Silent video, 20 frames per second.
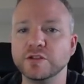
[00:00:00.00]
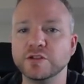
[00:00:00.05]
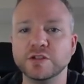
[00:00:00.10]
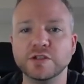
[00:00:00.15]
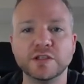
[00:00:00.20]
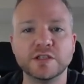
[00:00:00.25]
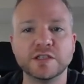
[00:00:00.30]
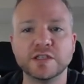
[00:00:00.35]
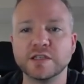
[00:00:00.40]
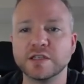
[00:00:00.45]

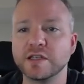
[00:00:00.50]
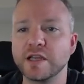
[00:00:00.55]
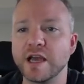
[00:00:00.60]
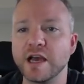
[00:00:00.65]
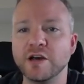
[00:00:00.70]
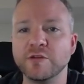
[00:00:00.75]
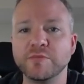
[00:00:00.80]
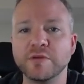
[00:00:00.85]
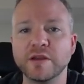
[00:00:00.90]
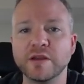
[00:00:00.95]

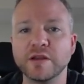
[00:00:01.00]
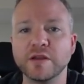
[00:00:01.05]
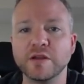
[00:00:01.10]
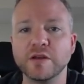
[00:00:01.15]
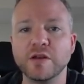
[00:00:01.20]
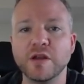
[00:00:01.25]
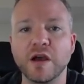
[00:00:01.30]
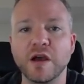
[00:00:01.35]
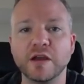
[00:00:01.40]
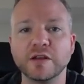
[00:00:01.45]
Scalping,
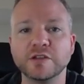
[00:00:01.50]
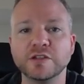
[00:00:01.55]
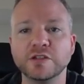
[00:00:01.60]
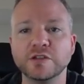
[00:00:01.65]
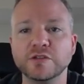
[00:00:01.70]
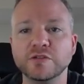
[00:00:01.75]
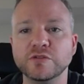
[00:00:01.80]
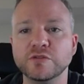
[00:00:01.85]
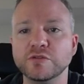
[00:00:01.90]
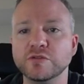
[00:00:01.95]
not
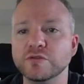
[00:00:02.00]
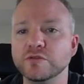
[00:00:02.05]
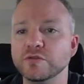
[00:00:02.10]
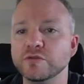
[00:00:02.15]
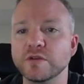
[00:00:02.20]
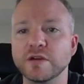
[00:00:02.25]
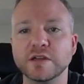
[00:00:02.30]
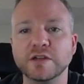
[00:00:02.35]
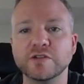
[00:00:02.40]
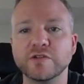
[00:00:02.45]
too
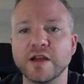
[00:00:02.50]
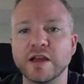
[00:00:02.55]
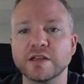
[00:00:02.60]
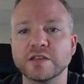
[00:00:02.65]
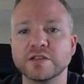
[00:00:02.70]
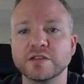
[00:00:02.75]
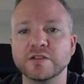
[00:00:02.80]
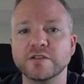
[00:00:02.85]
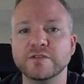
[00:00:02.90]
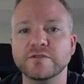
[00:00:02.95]

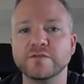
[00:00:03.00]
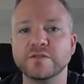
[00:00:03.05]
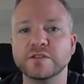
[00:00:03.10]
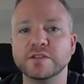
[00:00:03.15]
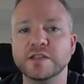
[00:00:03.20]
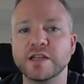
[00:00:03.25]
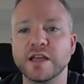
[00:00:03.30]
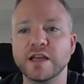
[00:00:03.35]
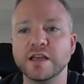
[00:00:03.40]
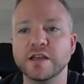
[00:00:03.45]
aggressive,
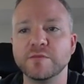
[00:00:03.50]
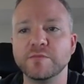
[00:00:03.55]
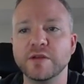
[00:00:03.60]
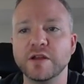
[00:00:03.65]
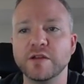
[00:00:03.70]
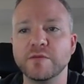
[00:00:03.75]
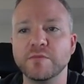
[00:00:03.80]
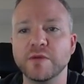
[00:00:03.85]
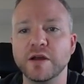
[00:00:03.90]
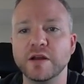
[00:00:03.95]
take a bit
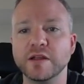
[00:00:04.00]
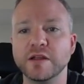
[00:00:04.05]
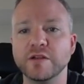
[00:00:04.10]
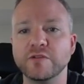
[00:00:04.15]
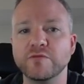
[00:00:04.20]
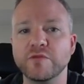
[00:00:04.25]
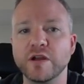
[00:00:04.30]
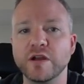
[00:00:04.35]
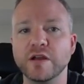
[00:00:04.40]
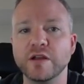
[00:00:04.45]
of money
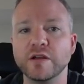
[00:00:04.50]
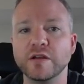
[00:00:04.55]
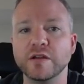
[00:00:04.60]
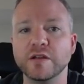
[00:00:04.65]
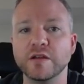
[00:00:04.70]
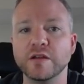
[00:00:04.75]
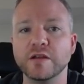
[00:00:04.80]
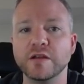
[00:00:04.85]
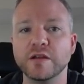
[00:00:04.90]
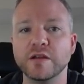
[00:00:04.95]
and run.
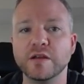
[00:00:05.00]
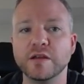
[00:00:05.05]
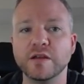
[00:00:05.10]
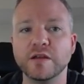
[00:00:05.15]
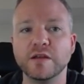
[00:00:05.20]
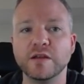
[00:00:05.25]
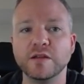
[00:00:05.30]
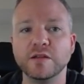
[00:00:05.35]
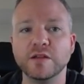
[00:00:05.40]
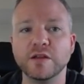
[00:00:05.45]

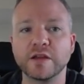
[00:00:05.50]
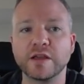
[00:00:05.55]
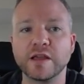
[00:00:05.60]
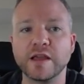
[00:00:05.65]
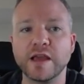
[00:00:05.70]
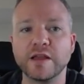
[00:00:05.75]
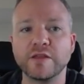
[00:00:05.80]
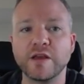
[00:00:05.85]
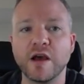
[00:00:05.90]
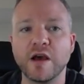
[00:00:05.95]
Looking
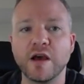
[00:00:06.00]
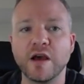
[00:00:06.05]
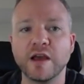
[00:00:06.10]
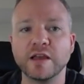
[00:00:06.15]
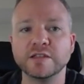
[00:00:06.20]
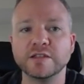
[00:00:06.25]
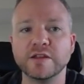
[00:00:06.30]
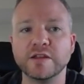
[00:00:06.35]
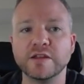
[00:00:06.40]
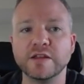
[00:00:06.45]
at the
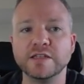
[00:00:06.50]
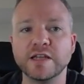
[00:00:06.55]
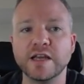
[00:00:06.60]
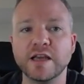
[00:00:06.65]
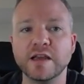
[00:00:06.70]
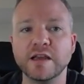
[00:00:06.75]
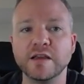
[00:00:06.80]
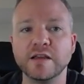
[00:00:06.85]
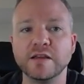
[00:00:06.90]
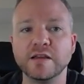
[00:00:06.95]
highs of the
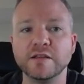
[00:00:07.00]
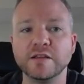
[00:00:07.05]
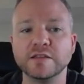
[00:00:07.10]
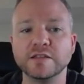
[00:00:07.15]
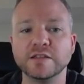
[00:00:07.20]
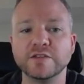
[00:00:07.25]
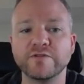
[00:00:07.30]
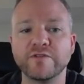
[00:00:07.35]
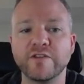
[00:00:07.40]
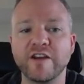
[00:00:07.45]
day, this
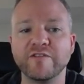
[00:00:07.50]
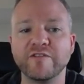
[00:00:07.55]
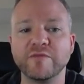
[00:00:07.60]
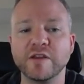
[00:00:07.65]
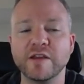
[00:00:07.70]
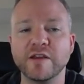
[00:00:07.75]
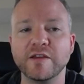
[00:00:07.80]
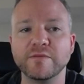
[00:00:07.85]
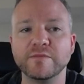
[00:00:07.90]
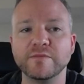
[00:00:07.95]
is 5
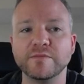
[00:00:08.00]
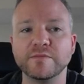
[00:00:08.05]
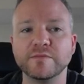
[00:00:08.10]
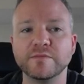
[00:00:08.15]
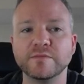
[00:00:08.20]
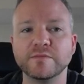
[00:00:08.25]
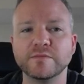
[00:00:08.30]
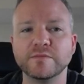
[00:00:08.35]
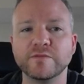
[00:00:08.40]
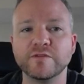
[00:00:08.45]
p.m.
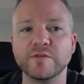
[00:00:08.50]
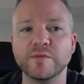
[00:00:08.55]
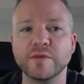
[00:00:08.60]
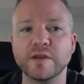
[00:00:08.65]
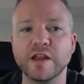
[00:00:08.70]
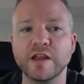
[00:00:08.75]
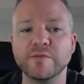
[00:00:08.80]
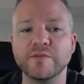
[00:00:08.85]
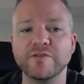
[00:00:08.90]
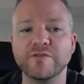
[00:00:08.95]
from the
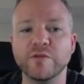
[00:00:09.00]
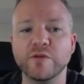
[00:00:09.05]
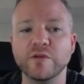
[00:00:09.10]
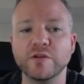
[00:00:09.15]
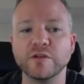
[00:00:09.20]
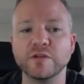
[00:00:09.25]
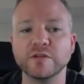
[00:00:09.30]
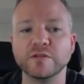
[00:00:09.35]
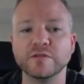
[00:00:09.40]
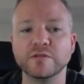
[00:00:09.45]
day
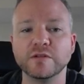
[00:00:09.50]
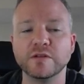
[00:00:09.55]
before,